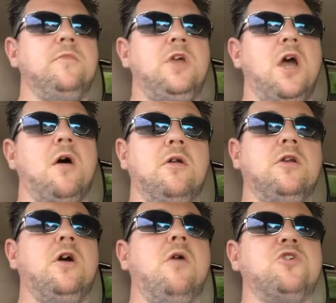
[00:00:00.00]
Yeah,
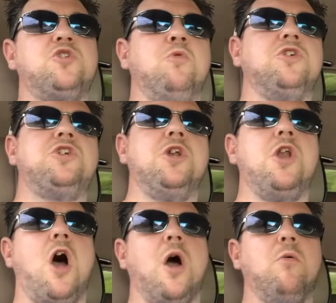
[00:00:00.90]
I just wanted to
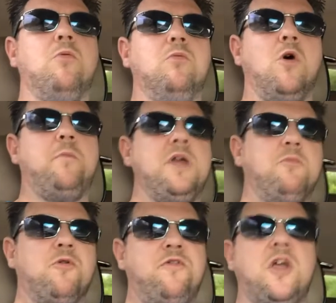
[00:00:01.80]
know what
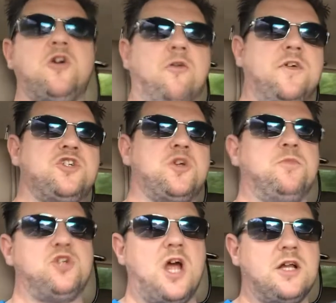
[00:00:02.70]
people think on this
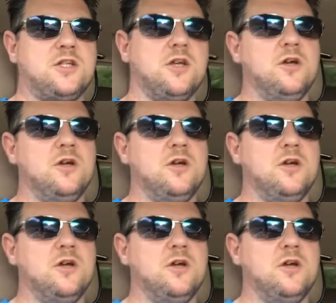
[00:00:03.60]
subject.